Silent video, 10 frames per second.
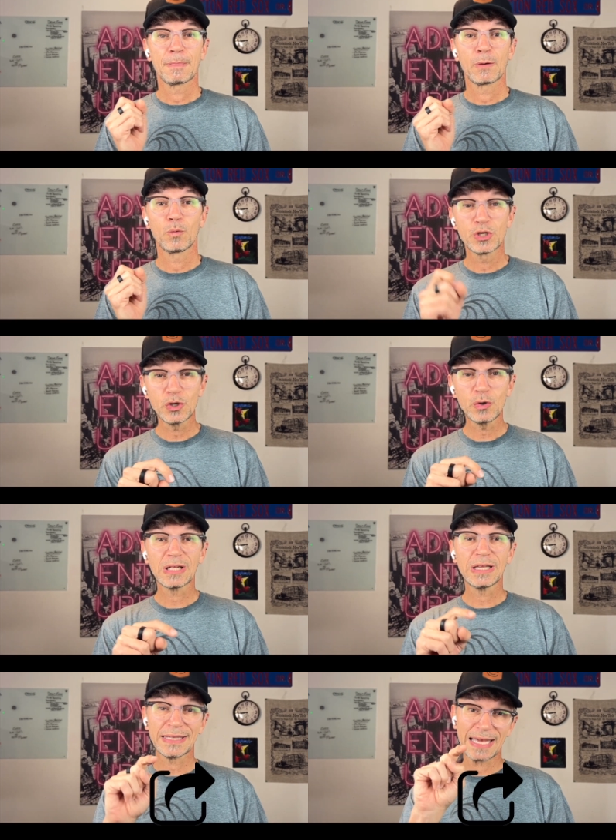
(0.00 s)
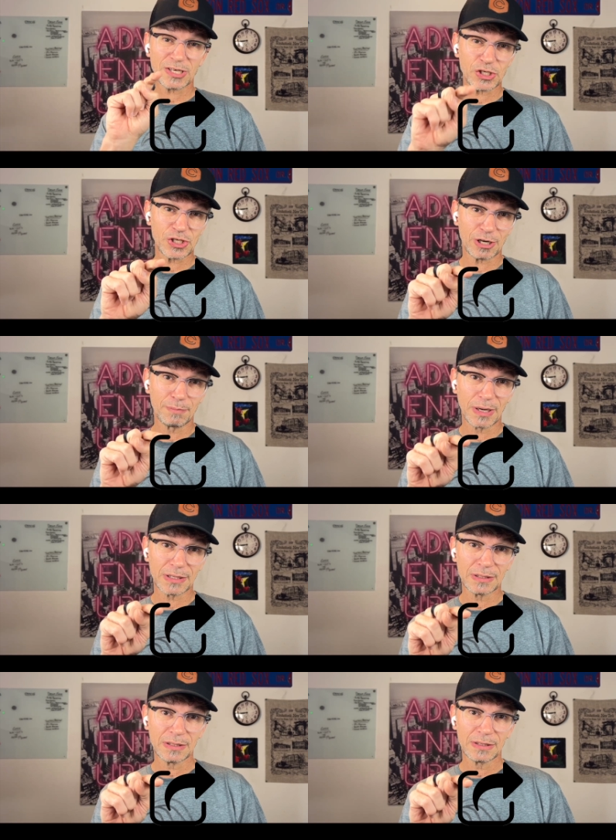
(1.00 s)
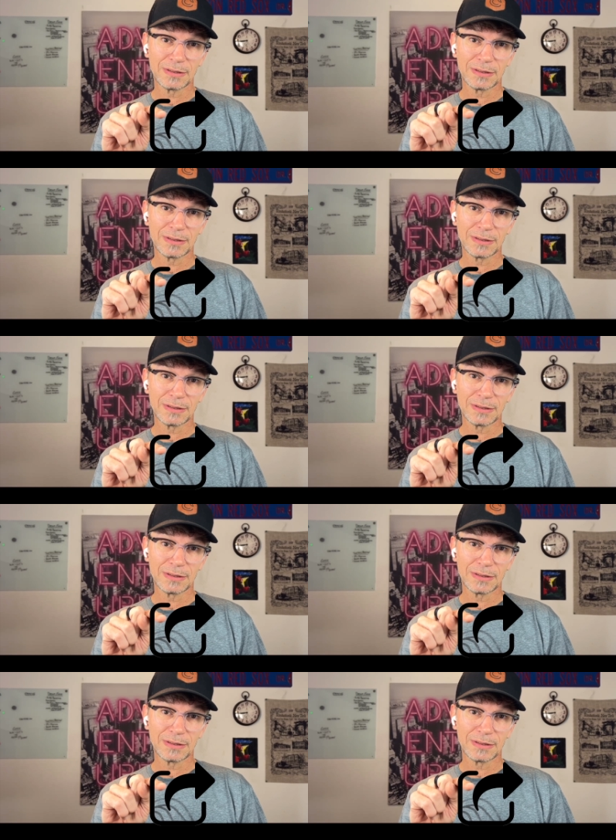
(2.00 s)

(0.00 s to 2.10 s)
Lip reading: would you click that share button